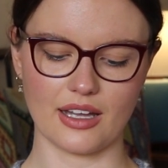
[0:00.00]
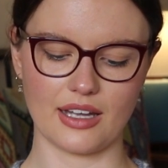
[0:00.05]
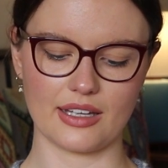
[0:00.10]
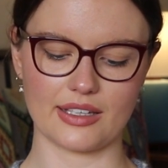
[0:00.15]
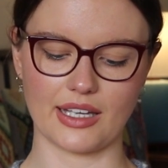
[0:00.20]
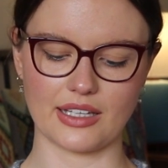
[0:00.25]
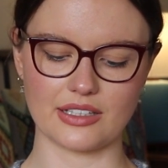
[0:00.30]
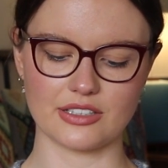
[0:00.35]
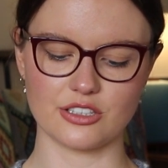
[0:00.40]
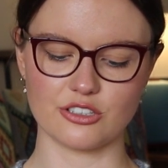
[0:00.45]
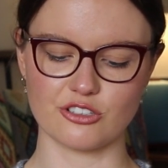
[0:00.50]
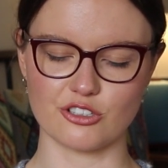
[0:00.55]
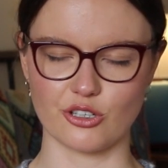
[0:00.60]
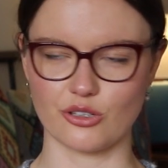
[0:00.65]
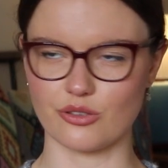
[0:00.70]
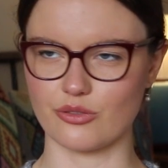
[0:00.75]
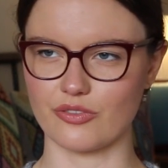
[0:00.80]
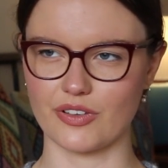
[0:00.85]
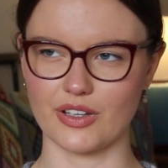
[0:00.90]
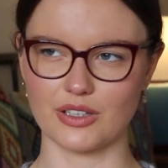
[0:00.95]
I guess you
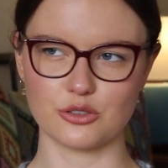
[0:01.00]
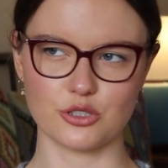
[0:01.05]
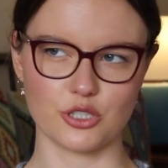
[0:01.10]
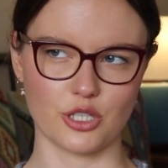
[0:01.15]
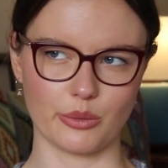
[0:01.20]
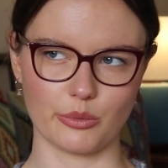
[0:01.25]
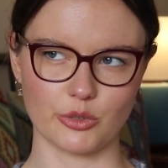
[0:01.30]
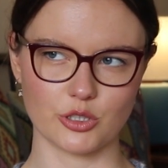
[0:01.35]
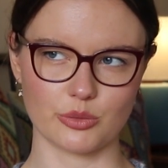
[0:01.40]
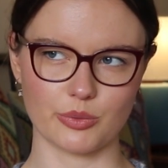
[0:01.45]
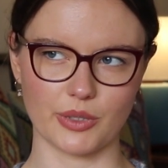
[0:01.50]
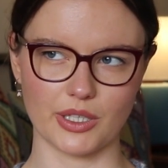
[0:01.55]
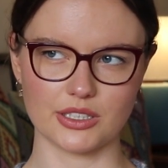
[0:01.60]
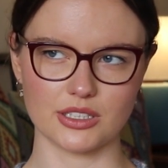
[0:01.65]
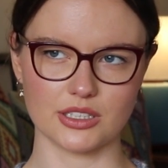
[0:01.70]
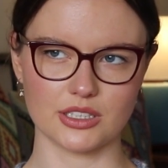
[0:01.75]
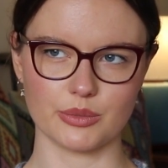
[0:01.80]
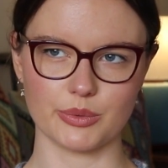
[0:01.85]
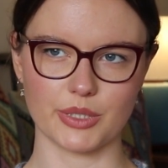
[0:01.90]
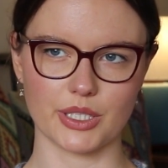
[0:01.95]
shouldn't feel too much
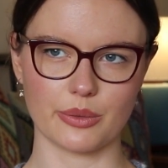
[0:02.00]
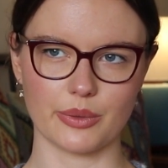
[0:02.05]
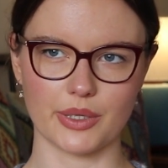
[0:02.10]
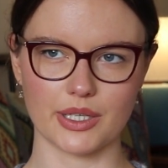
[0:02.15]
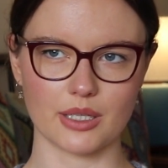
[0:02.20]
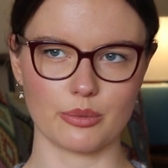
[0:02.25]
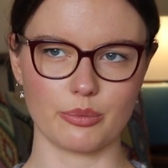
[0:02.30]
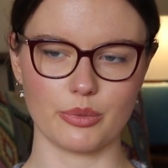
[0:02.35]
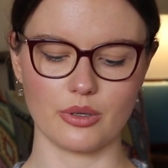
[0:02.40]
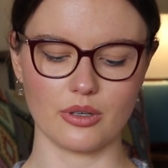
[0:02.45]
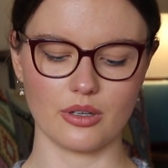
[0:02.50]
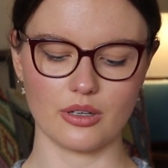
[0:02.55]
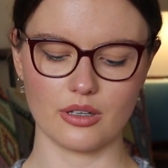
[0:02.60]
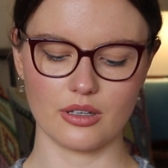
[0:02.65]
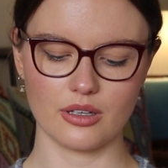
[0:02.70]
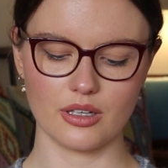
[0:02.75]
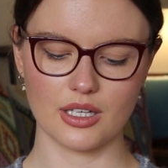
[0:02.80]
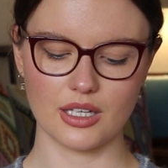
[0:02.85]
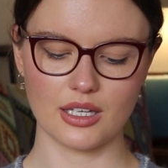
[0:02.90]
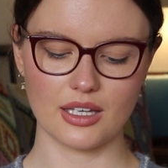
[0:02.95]
pressure to be quick. But
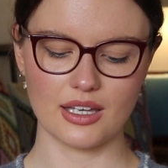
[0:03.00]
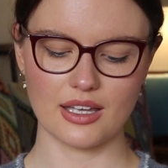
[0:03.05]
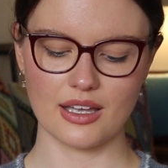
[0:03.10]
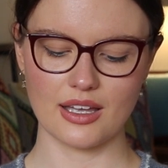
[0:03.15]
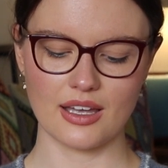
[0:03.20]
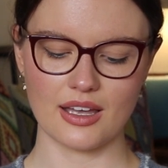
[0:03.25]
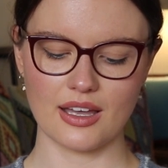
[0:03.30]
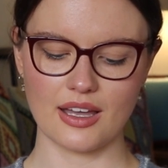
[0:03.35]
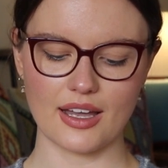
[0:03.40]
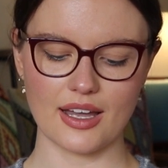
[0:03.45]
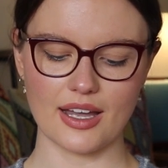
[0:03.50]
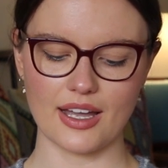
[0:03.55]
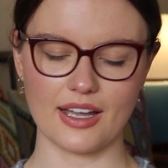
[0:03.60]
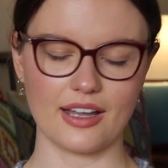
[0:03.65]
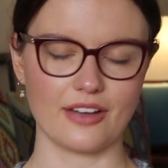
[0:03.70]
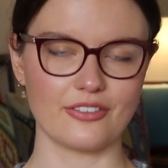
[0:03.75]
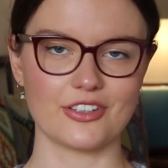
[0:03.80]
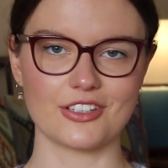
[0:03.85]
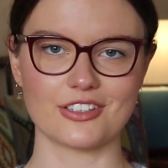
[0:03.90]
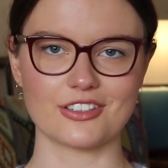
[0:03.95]
I
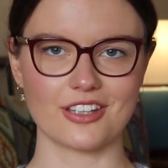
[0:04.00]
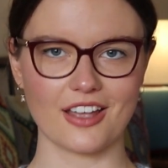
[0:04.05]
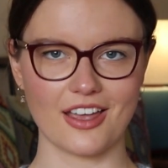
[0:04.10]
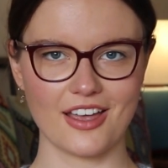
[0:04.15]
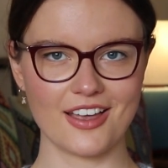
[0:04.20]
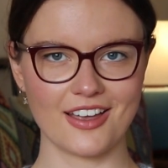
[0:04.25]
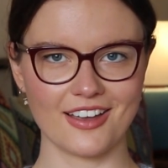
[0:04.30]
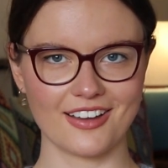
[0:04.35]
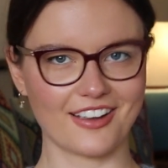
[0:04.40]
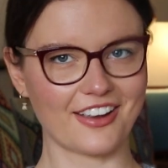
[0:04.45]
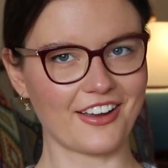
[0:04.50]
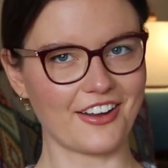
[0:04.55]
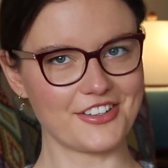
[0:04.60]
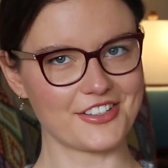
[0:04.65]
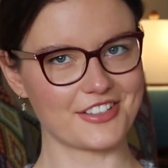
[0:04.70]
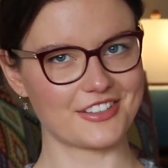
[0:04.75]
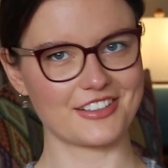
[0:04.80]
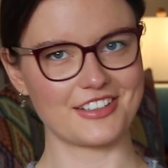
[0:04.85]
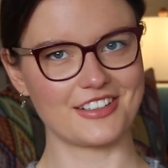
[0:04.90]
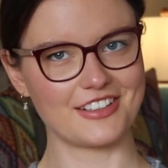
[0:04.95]
have this
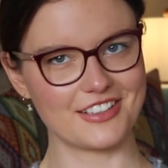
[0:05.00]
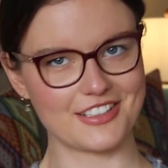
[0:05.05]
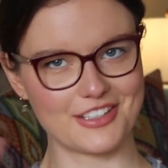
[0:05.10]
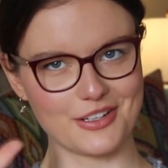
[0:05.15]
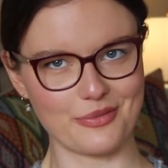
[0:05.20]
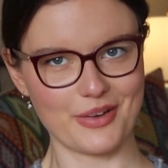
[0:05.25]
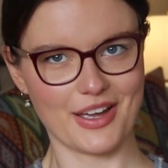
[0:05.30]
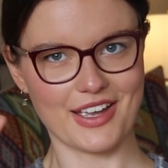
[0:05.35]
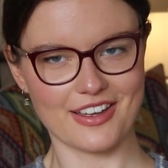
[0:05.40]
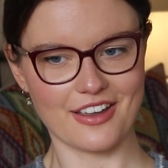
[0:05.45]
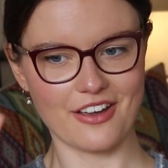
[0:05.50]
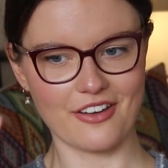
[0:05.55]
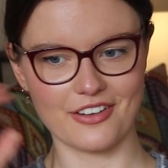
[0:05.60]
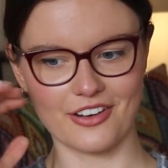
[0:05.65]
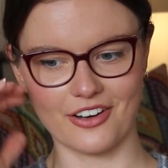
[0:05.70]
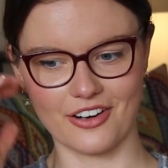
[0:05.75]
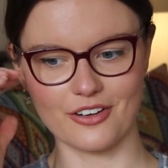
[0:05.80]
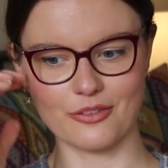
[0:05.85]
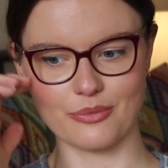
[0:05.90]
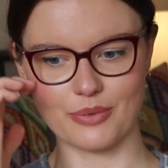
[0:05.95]
constant debate
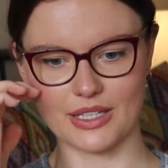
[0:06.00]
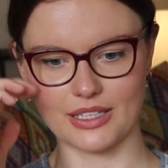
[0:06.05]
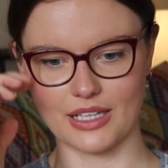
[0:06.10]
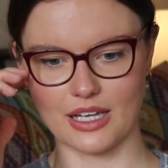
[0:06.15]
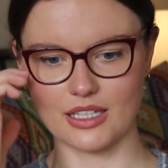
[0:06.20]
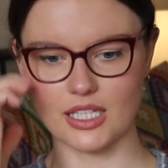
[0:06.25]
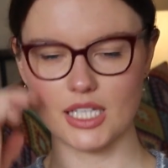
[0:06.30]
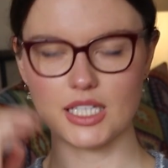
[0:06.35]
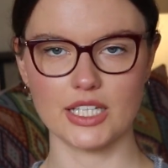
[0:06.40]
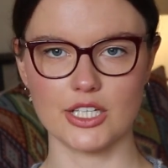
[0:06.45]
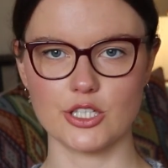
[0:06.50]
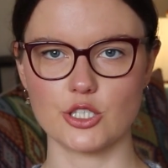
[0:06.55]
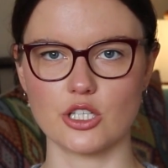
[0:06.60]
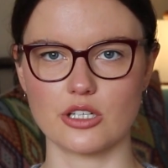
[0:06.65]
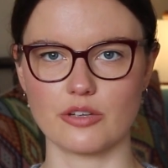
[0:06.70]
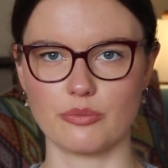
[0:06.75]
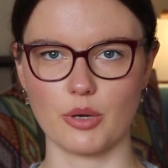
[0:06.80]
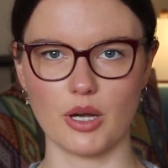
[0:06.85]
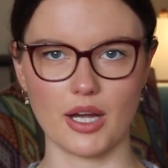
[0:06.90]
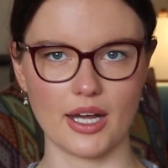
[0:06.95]
going on of being like, Lily, you
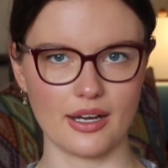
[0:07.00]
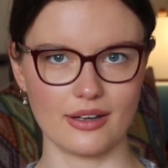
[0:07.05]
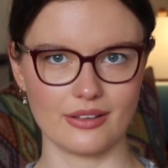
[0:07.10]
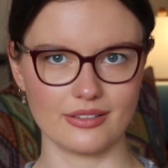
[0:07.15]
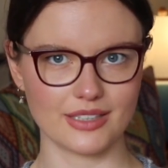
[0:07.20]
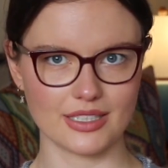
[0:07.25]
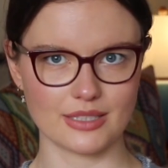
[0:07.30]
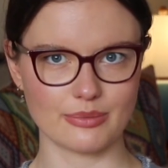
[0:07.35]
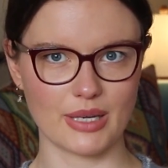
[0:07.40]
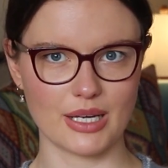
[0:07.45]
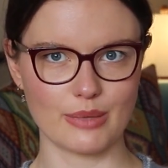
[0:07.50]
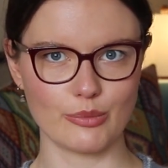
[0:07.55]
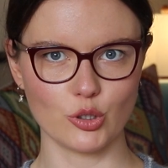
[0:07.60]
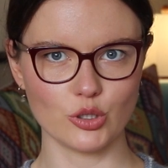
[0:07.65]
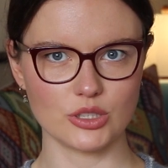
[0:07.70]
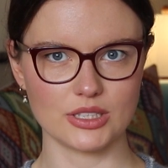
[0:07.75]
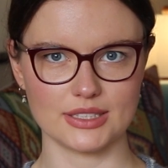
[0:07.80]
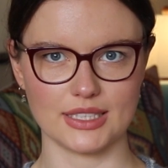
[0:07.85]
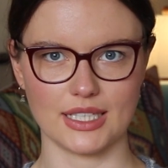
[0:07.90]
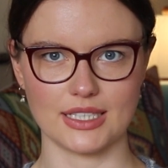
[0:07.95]
should have put out this many
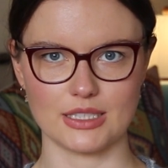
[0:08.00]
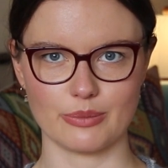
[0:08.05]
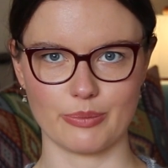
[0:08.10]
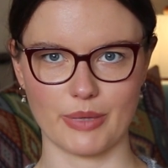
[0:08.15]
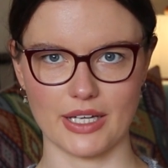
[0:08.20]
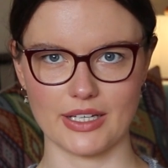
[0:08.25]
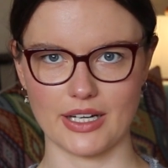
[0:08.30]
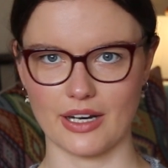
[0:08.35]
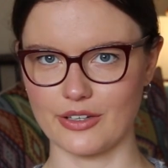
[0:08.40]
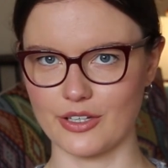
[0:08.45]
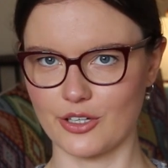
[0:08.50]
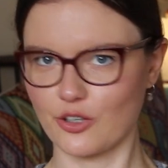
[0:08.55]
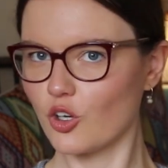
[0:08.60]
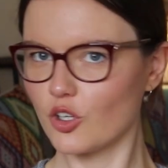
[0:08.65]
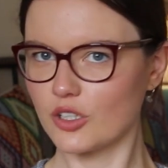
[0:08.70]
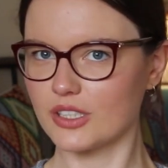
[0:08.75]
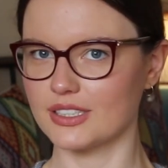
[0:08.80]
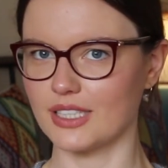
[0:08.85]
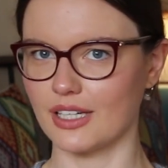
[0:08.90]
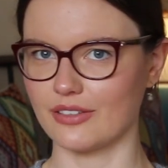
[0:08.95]
more designs by now, you
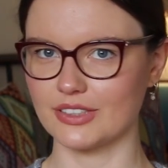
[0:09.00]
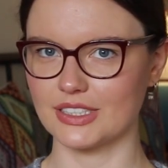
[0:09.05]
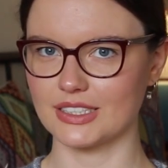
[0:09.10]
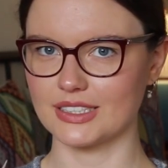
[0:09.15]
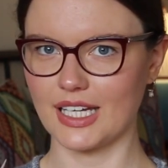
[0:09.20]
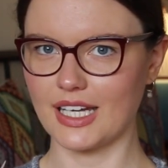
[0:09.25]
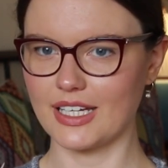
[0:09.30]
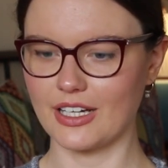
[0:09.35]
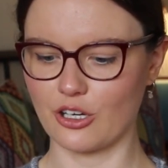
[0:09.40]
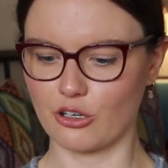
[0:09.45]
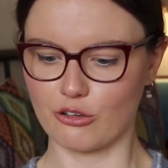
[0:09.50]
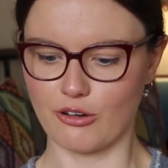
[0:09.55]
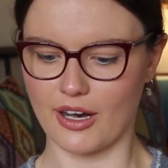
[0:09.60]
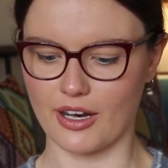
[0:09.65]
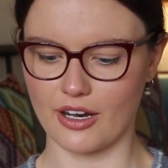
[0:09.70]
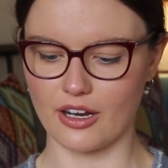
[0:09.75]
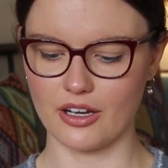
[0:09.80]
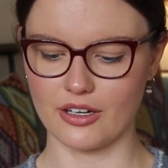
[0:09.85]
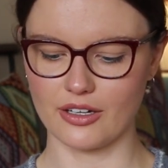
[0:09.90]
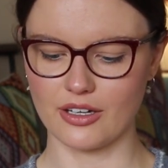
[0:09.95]
call yourself a designer,
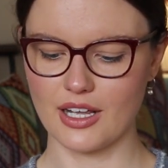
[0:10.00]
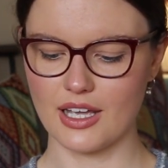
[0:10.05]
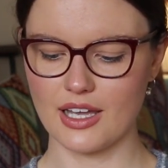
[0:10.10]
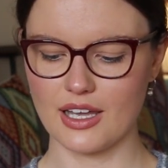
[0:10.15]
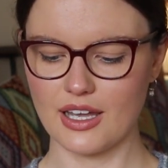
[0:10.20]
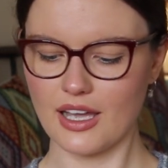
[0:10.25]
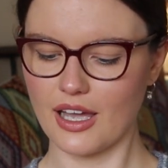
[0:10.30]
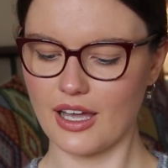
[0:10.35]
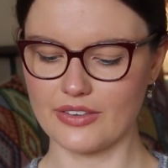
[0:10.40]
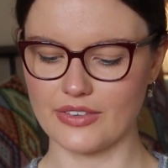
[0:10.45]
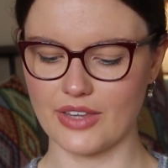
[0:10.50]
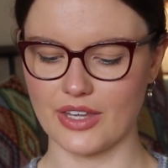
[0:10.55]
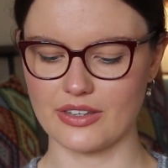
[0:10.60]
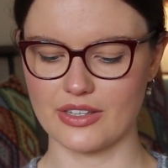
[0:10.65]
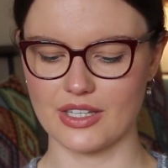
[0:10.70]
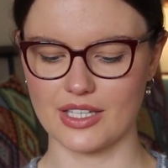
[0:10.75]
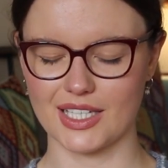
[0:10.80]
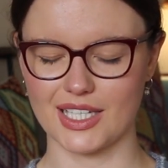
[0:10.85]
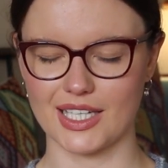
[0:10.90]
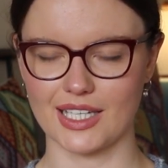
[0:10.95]
crack on. And then
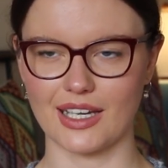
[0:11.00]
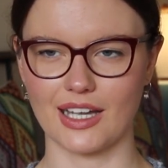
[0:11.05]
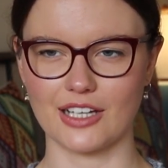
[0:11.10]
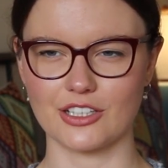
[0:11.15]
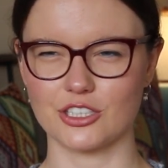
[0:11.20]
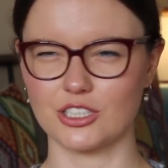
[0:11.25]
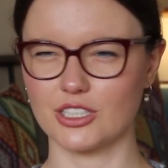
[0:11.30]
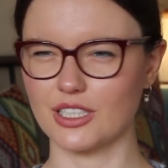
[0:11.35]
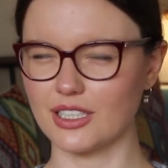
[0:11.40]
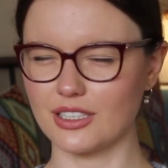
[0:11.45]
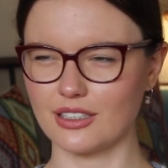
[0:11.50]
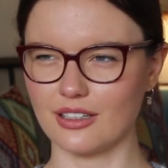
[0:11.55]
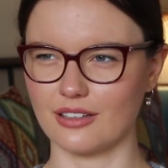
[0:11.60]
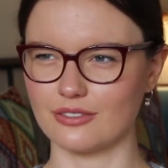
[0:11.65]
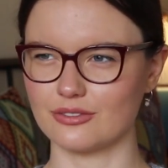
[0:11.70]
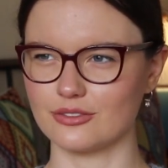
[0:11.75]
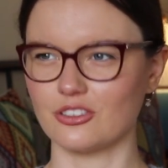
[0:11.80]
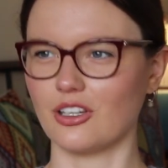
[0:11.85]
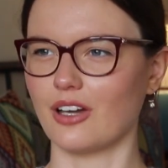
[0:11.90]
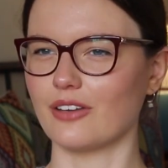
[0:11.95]
thinking, actually,
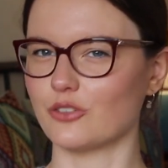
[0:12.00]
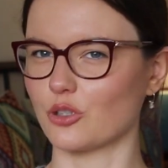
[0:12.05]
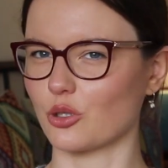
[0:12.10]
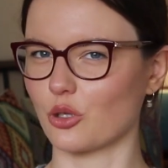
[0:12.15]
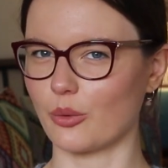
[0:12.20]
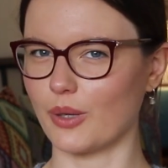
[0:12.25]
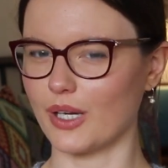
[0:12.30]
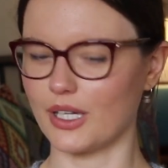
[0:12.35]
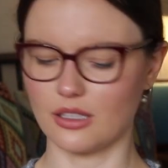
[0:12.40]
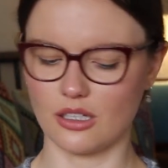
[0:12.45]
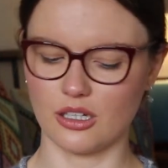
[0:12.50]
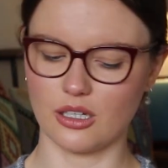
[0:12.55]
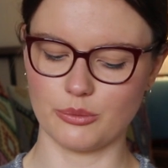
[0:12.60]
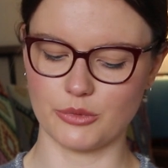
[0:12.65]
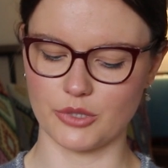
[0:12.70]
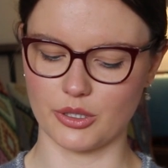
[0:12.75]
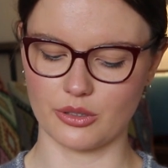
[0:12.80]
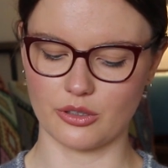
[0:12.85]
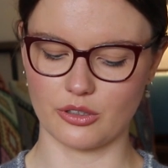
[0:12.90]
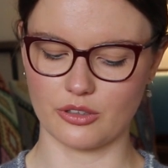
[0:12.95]
I've done quite a lot, I'm
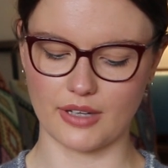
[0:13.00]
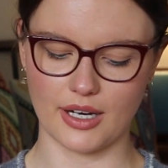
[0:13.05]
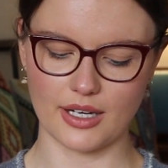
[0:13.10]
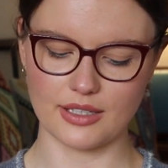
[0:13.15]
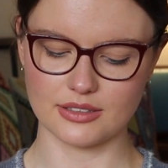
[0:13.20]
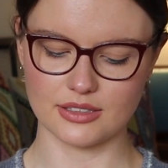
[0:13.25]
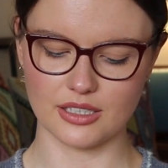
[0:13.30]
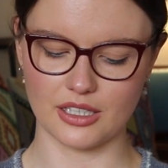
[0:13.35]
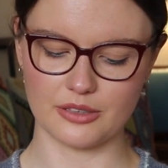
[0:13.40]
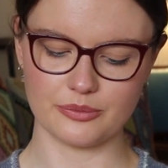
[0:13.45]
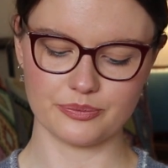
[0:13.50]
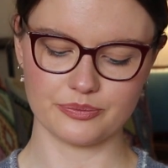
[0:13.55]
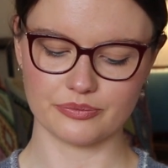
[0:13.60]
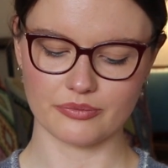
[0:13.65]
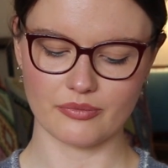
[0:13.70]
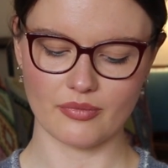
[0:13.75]
doing alright. So